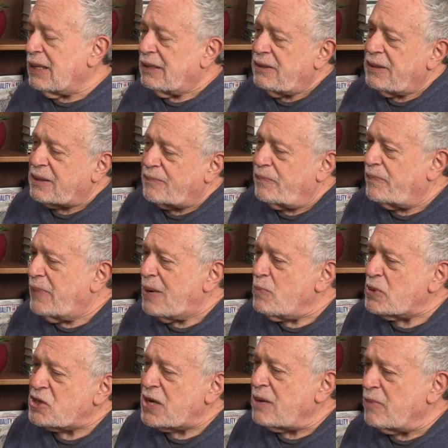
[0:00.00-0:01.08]
Look,
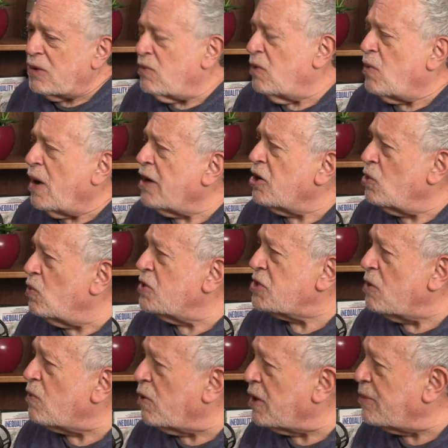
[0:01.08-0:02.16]
people say to me, "Well, why are you
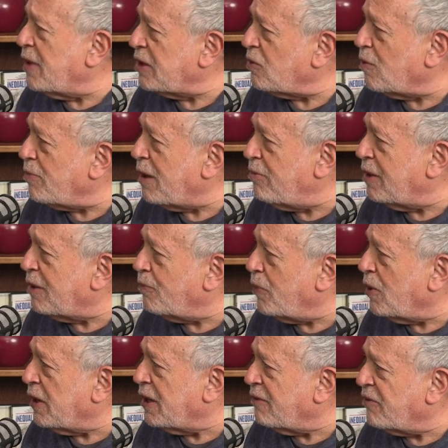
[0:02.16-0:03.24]
so worried about the Republican
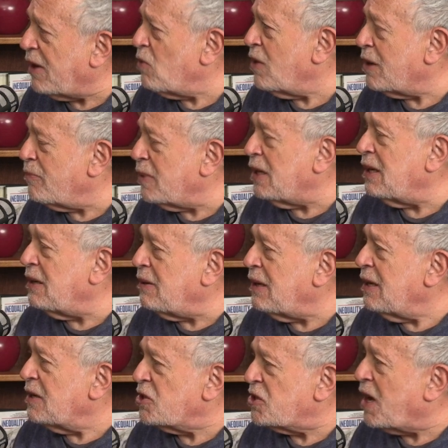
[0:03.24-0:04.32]
Party? If they want to be
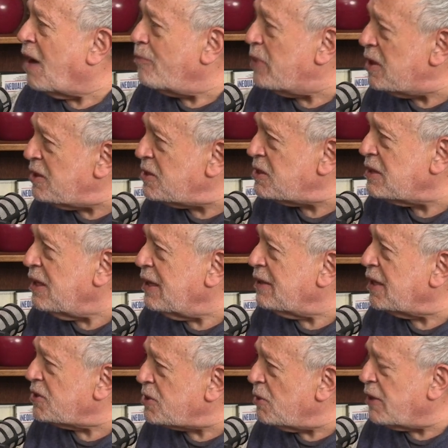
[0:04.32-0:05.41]
zombies,
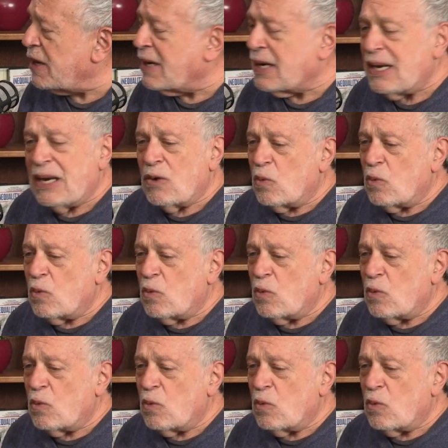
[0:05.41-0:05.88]
that's okay.